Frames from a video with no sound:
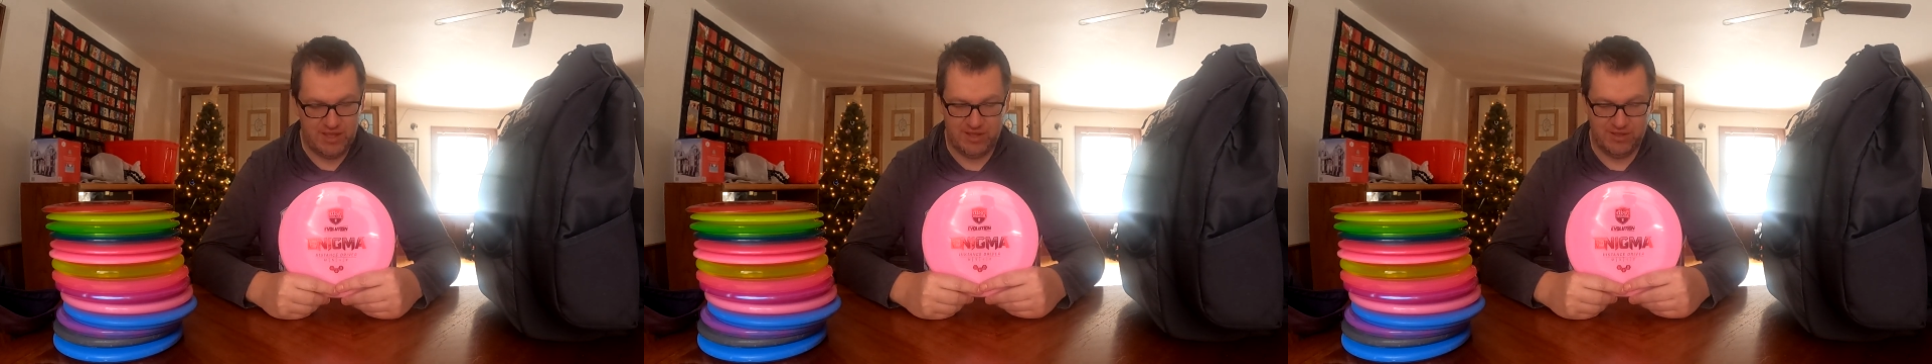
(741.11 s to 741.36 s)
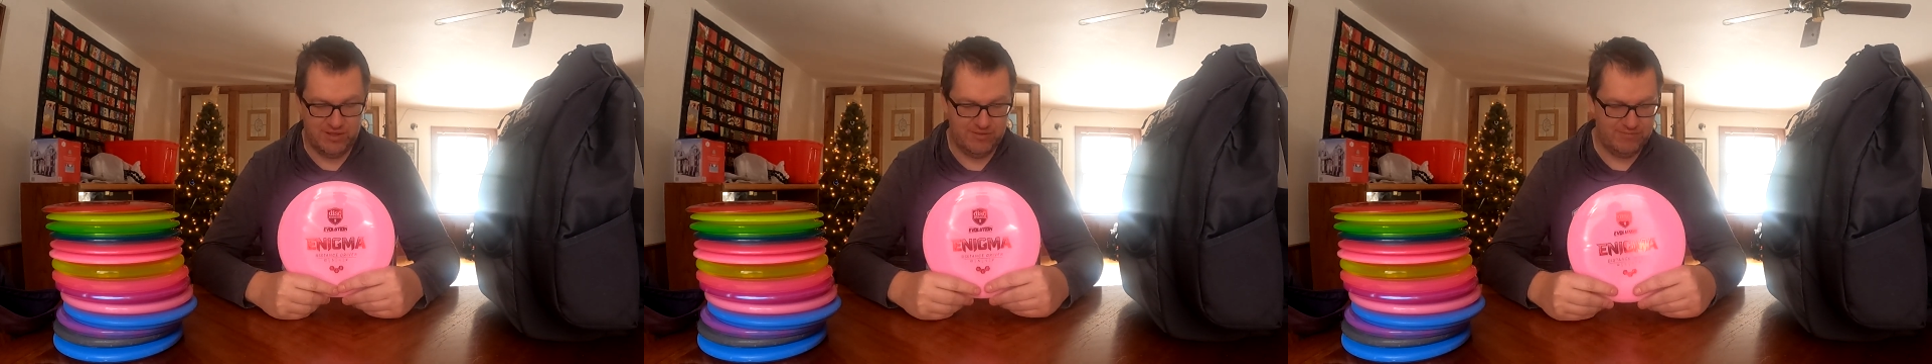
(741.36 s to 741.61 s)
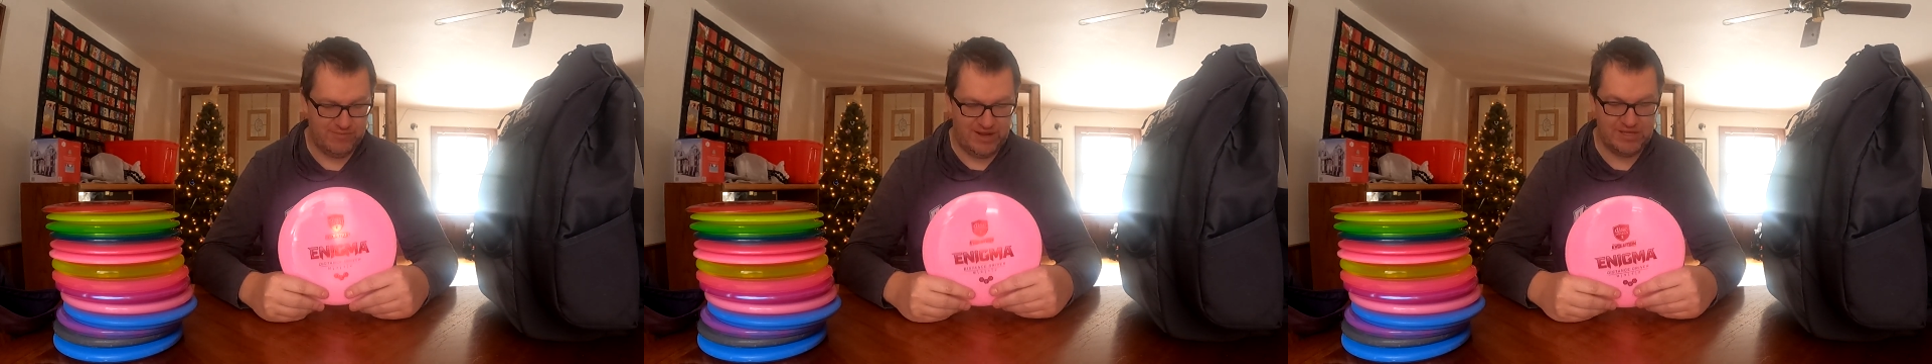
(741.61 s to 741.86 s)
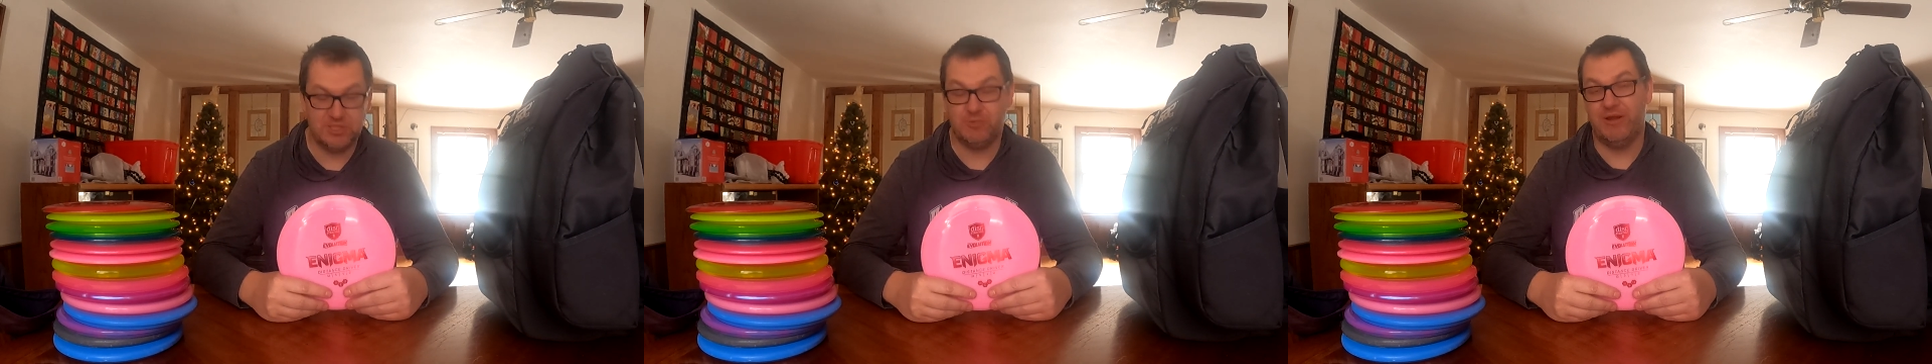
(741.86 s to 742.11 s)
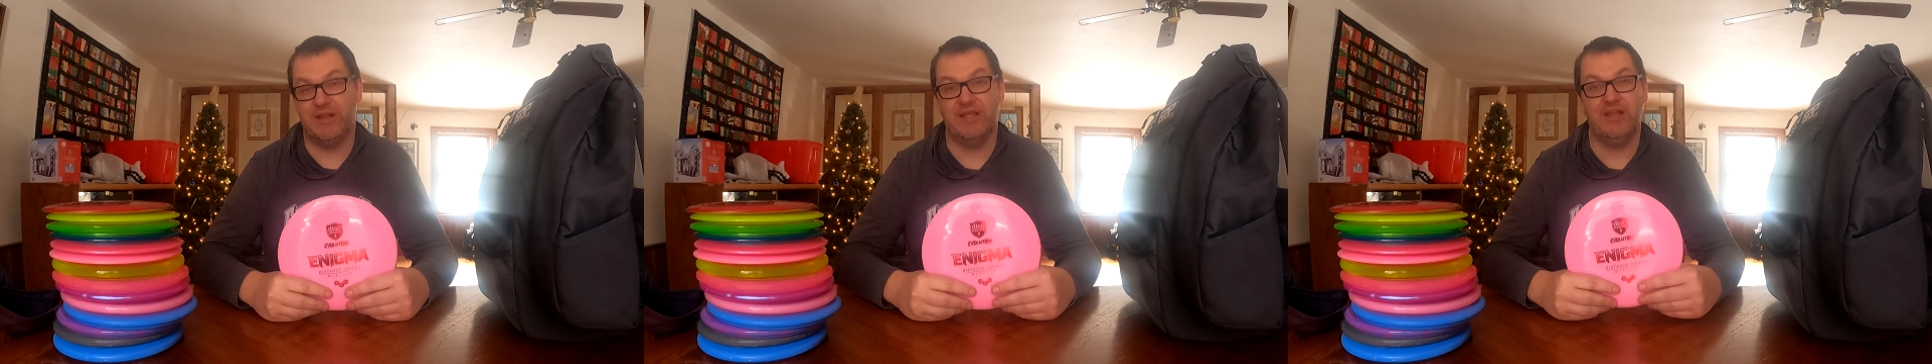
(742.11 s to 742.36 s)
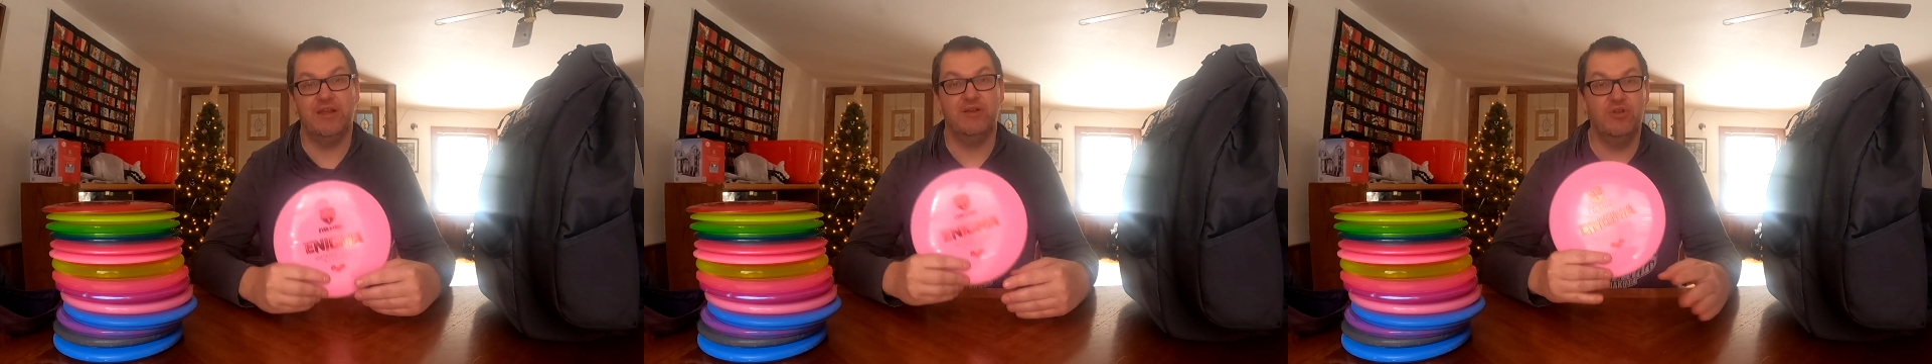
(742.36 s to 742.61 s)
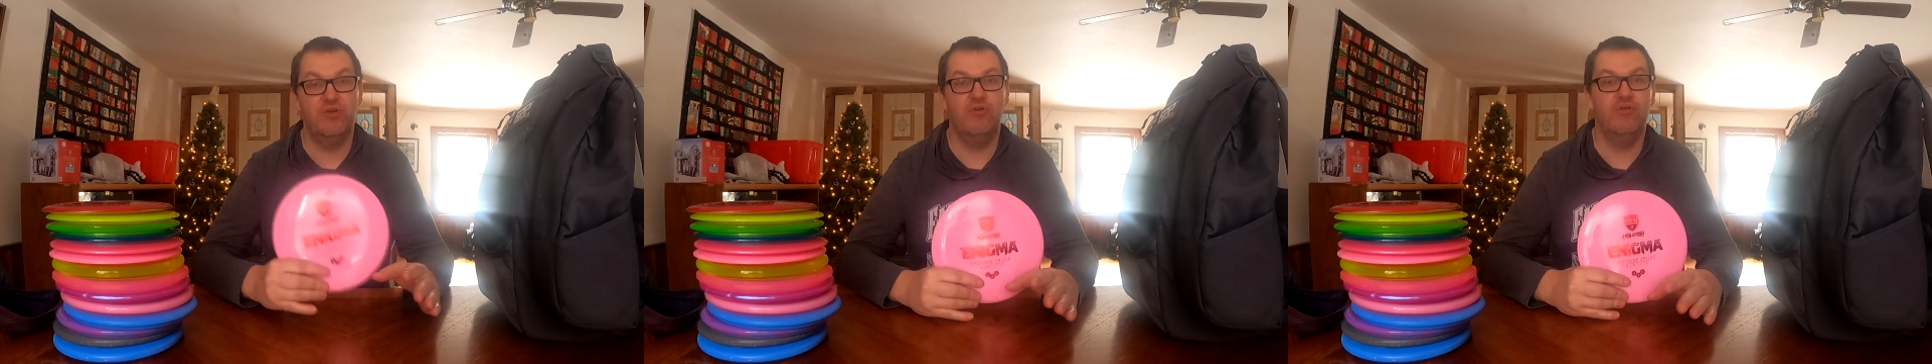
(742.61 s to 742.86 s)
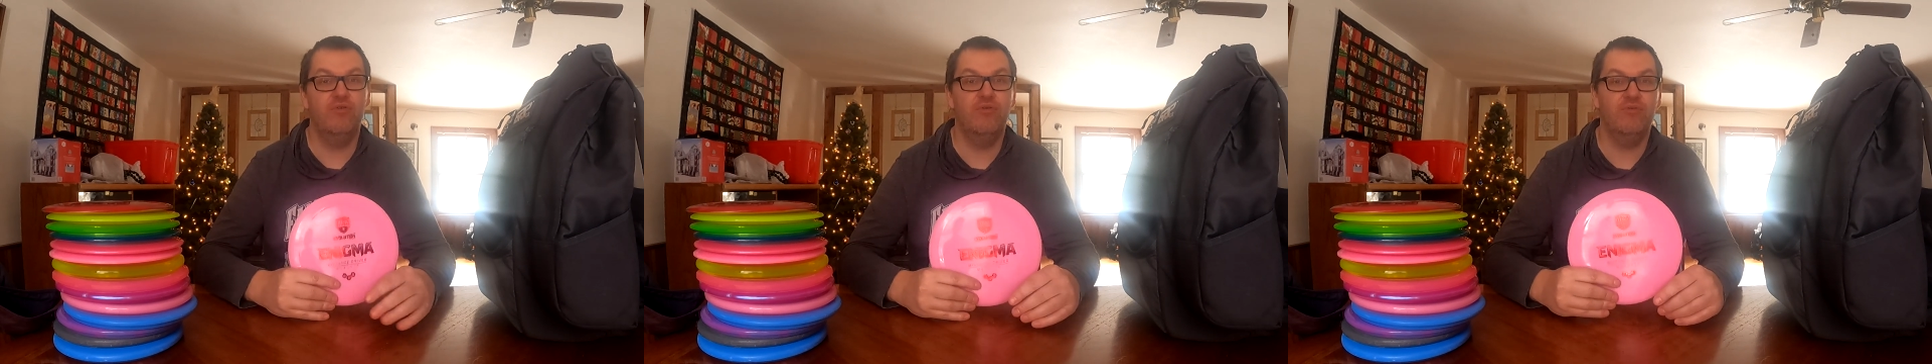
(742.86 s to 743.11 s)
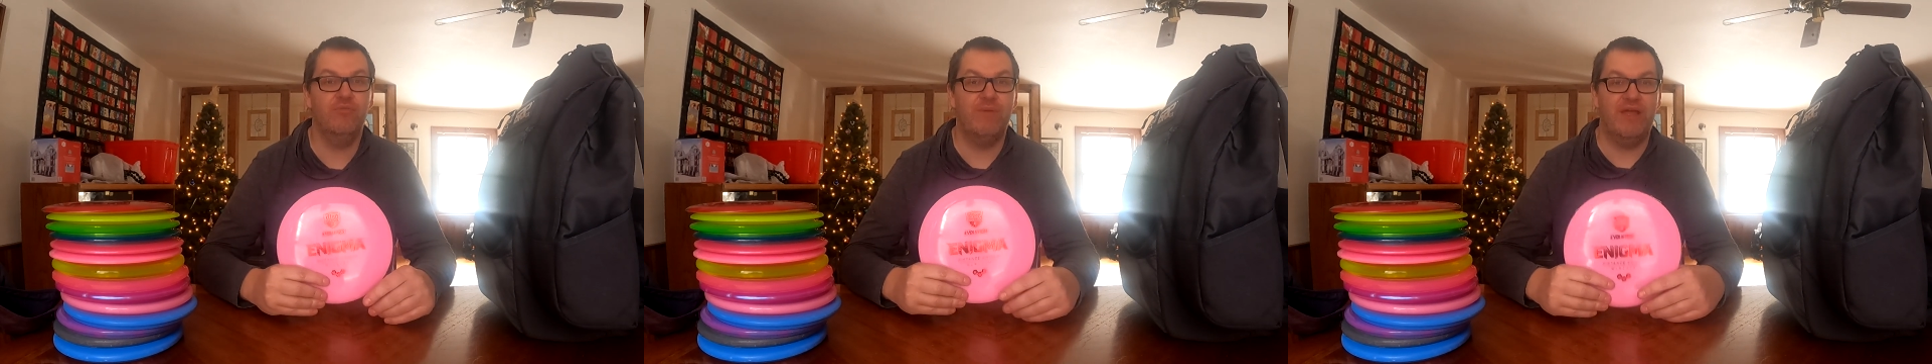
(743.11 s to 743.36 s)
But I just want to get a new